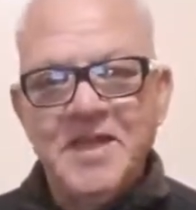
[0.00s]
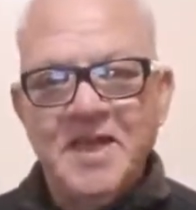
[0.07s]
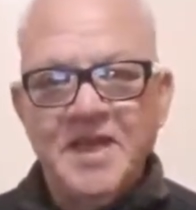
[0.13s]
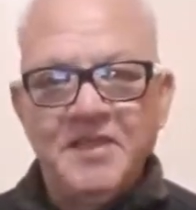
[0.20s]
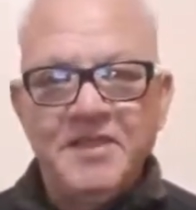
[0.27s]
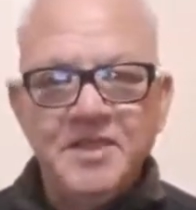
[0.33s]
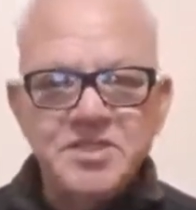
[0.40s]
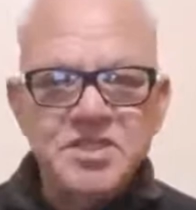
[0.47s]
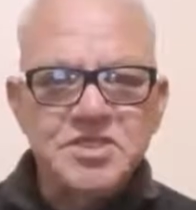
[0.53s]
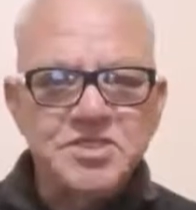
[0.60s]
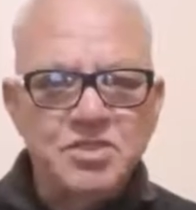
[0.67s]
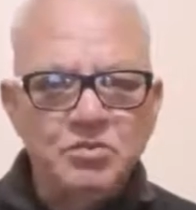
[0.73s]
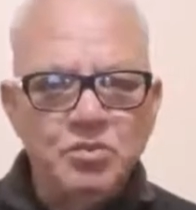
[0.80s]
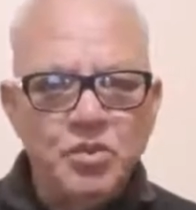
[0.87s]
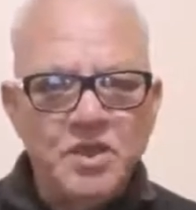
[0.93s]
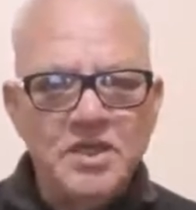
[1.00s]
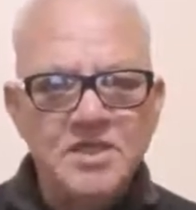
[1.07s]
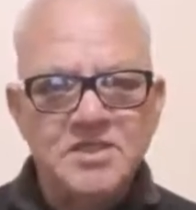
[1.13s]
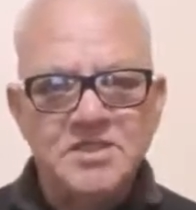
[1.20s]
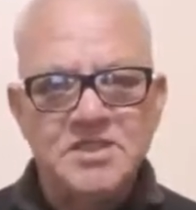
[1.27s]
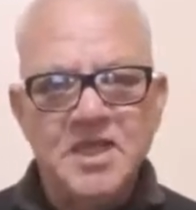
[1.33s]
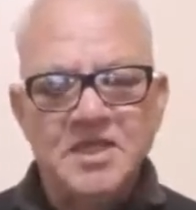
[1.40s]
And this is the
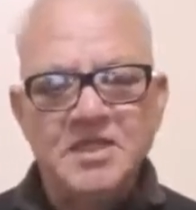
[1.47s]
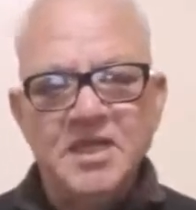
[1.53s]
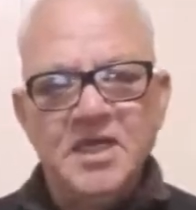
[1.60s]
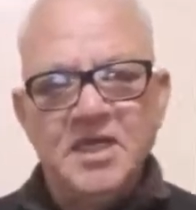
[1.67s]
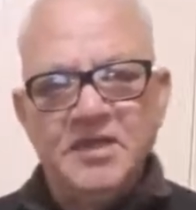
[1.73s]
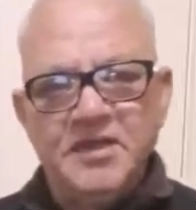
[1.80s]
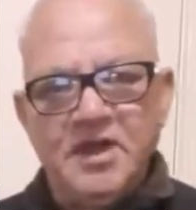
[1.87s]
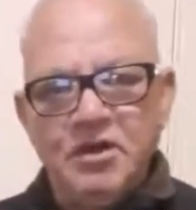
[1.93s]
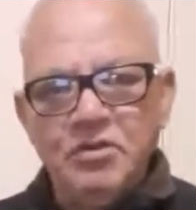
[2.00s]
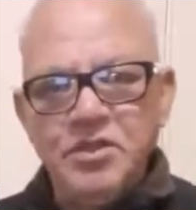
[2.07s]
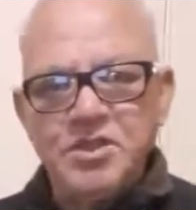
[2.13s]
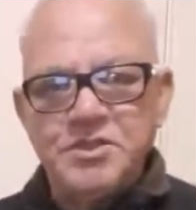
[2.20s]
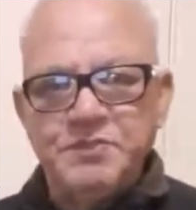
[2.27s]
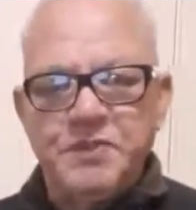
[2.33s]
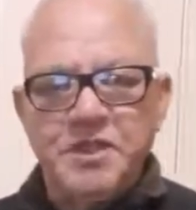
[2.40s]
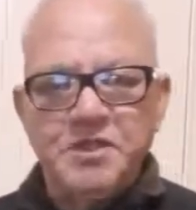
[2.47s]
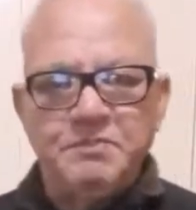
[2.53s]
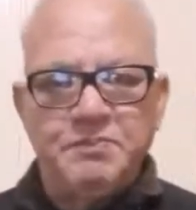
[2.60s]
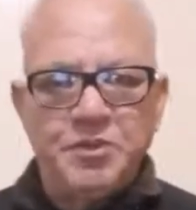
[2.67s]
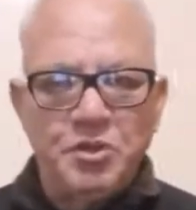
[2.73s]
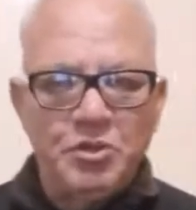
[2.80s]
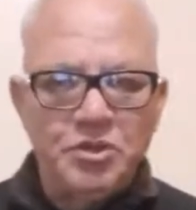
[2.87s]
words that the Holy
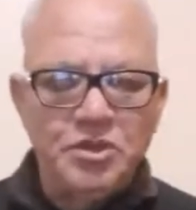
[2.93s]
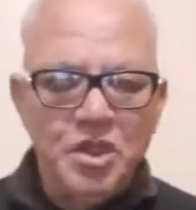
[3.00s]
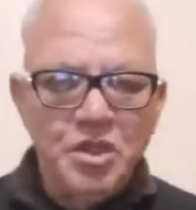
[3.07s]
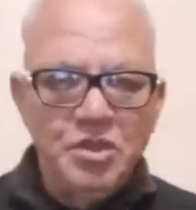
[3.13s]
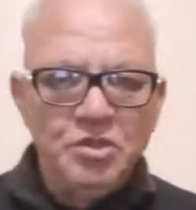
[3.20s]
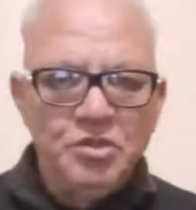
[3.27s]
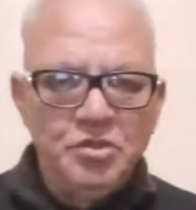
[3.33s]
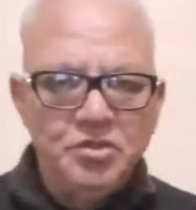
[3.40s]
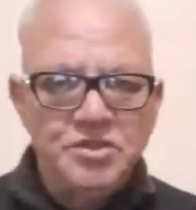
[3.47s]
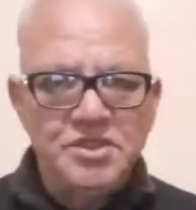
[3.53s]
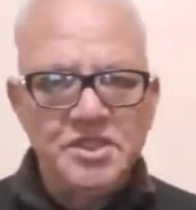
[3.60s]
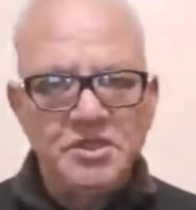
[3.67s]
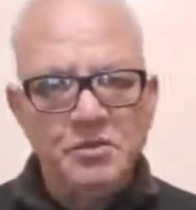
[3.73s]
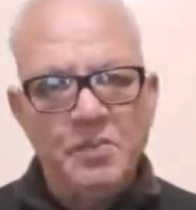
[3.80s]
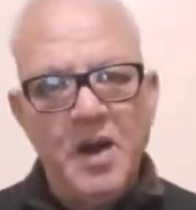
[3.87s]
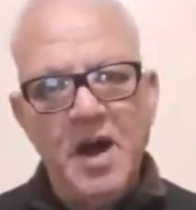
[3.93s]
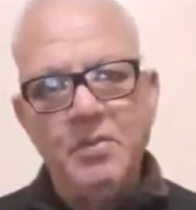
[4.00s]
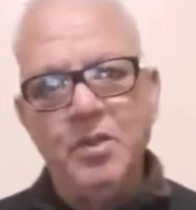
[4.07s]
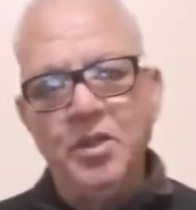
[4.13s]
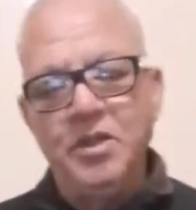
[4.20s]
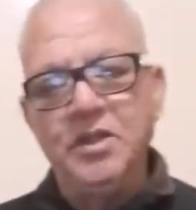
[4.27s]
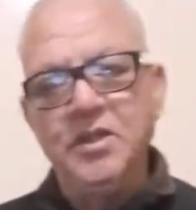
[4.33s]
Spirit brought to
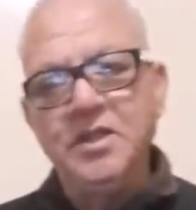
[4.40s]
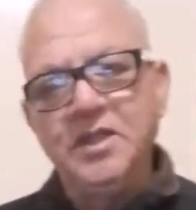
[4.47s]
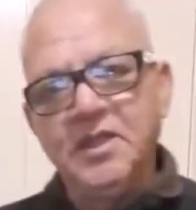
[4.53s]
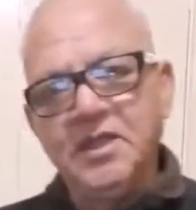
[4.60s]
Zerubbabel.